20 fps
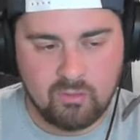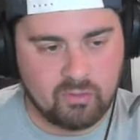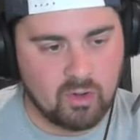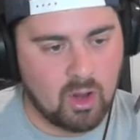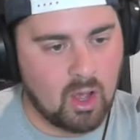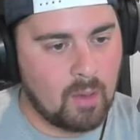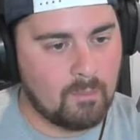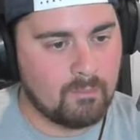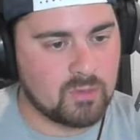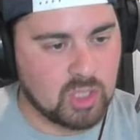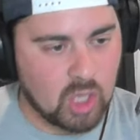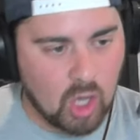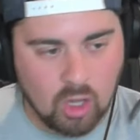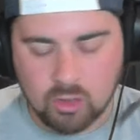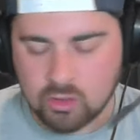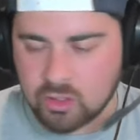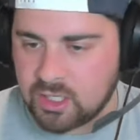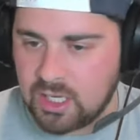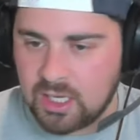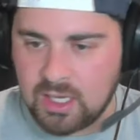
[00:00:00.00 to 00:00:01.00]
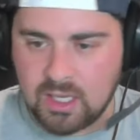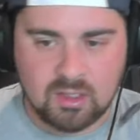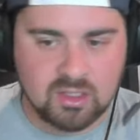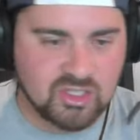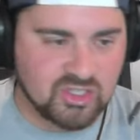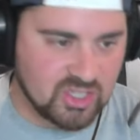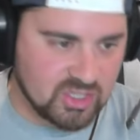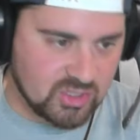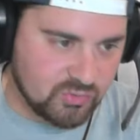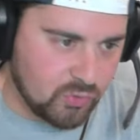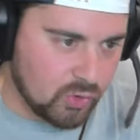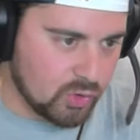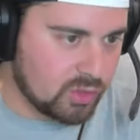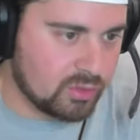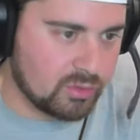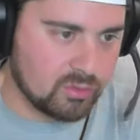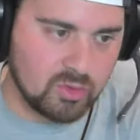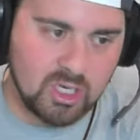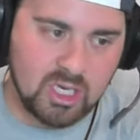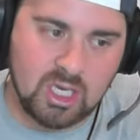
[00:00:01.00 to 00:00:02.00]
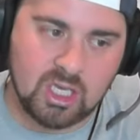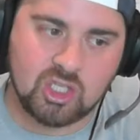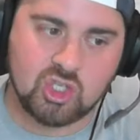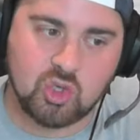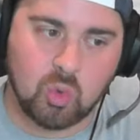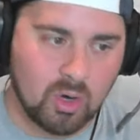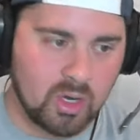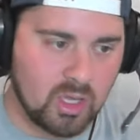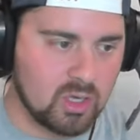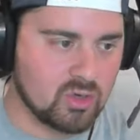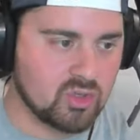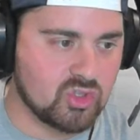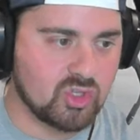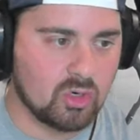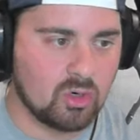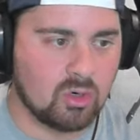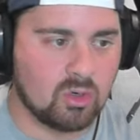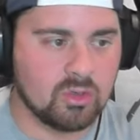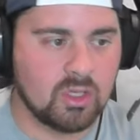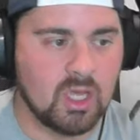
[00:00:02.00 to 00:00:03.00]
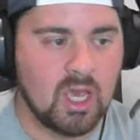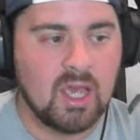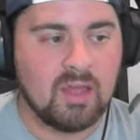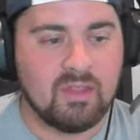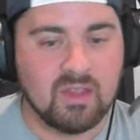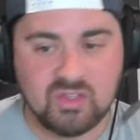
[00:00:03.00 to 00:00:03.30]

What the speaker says: from taller kid, 6'3", 20 years old.